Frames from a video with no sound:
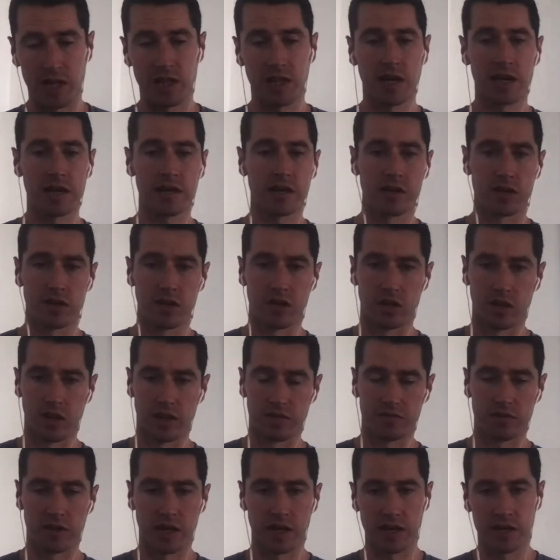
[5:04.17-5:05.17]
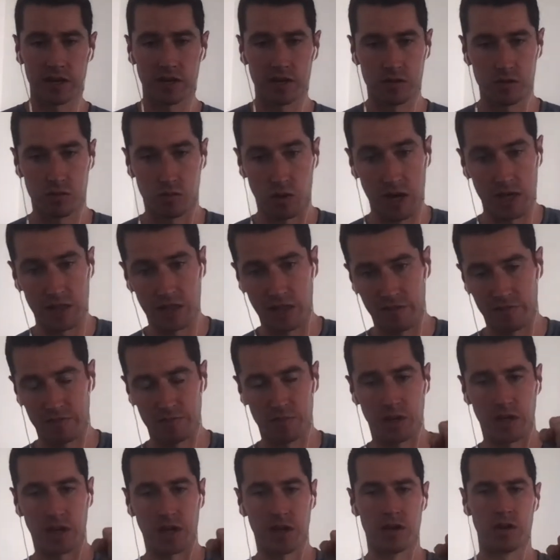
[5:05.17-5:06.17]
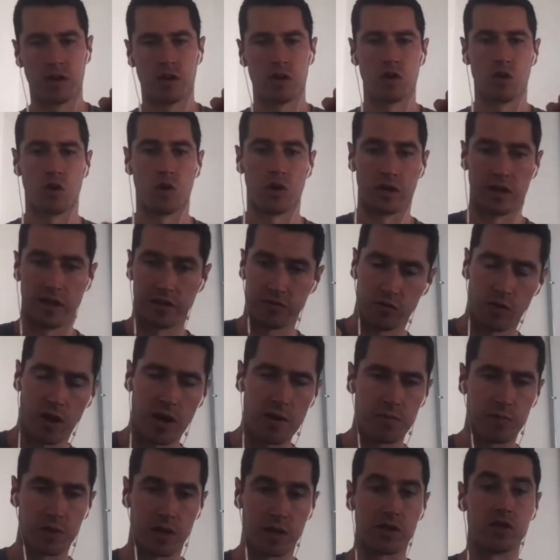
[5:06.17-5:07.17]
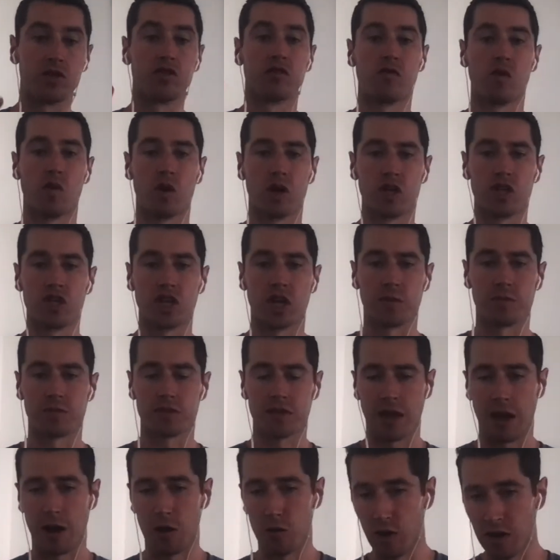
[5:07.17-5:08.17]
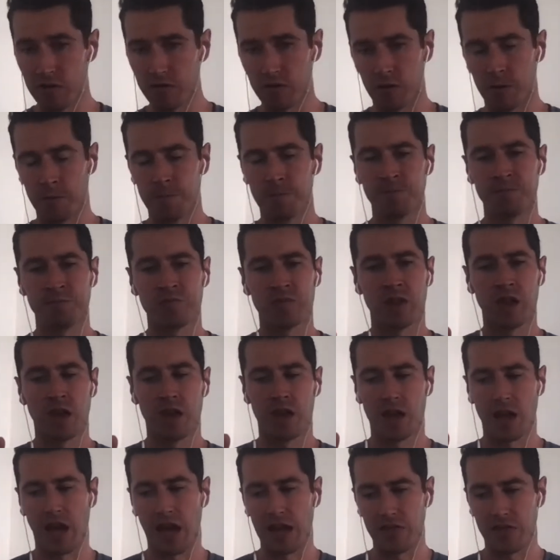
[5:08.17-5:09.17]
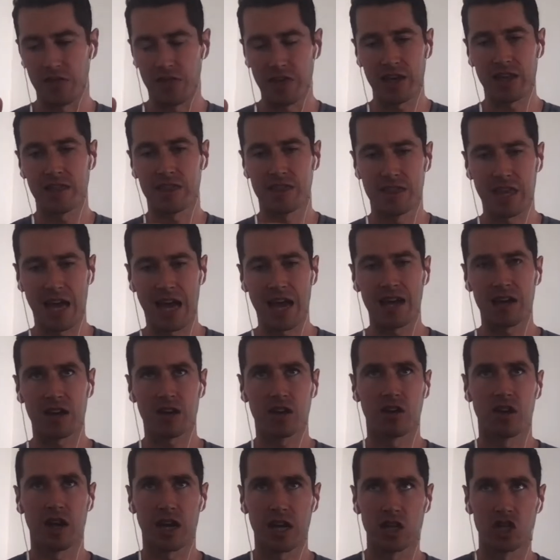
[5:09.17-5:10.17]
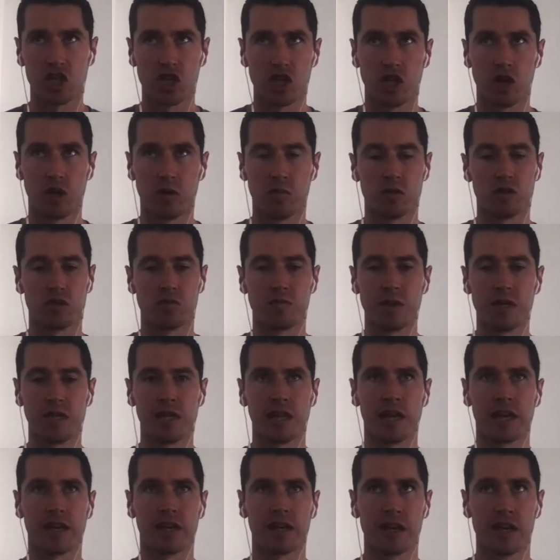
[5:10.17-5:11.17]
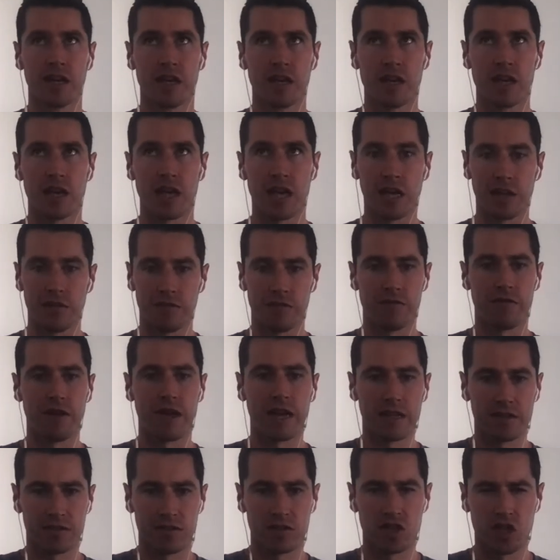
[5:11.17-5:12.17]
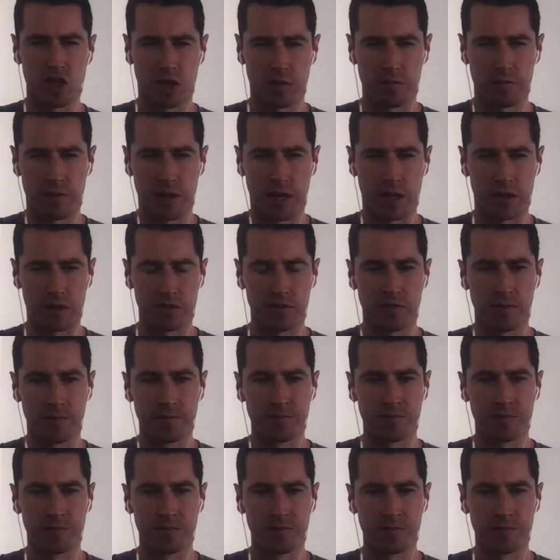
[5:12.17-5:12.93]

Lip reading: leg, your left leg, right left plant, or left right plant. There's 4 jumps. However, I think that could actually almost be like advanced jump balance.